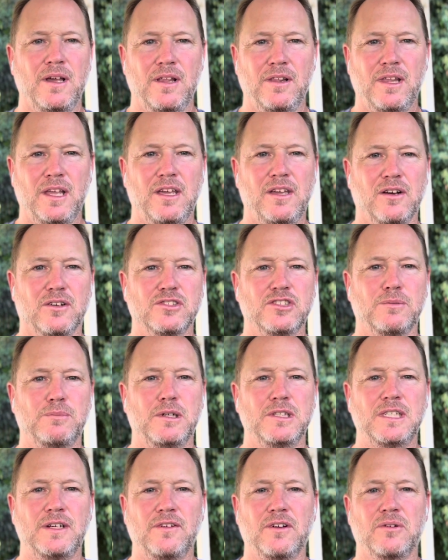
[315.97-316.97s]
Thank you all so
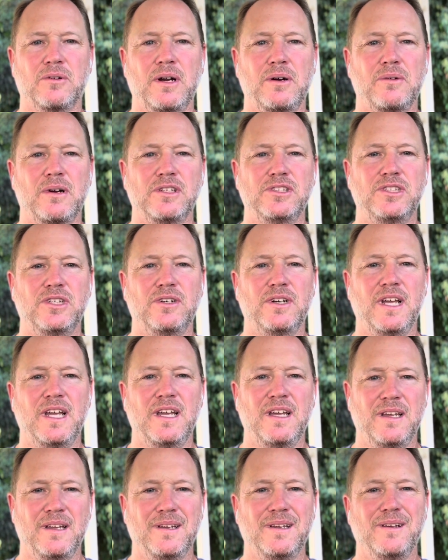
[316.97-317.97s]
much. Have a great rest of your
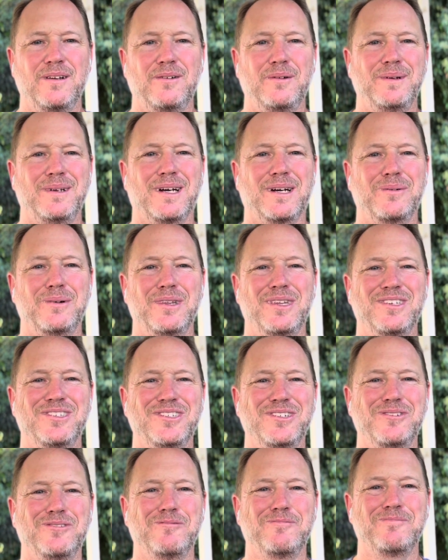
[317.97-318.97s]
day. We'll be talking with you
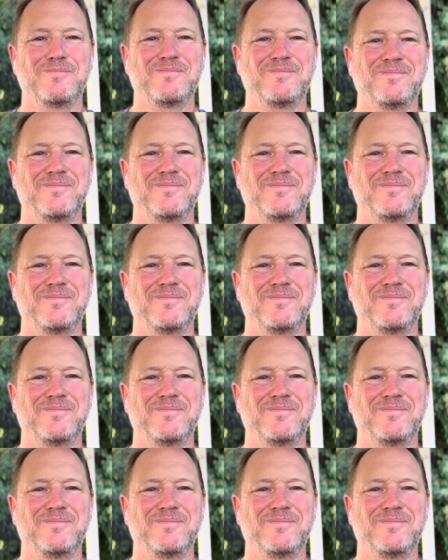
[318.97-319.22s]
soon.